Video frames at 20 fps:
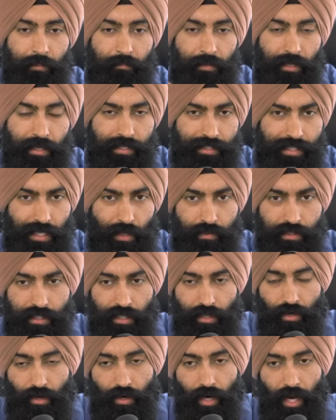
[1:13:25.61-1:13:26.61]
And because I was
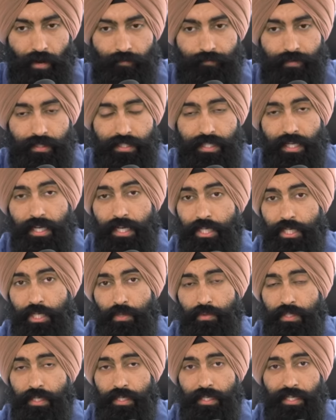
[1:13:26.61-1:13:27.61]
in her office,
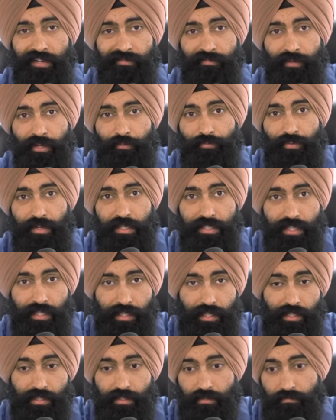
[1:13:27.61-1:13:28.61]
she was going to give me a free
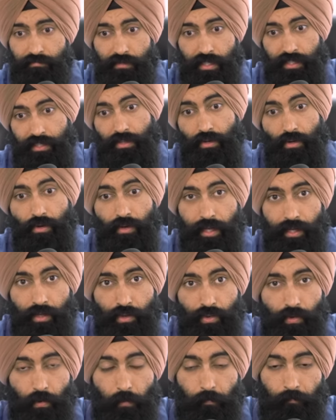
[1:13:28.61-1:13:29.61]
ticket. I said, okay,
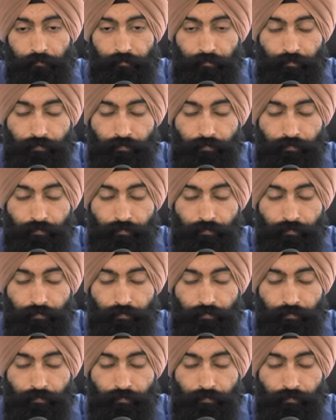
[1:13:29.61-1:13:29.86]
cool.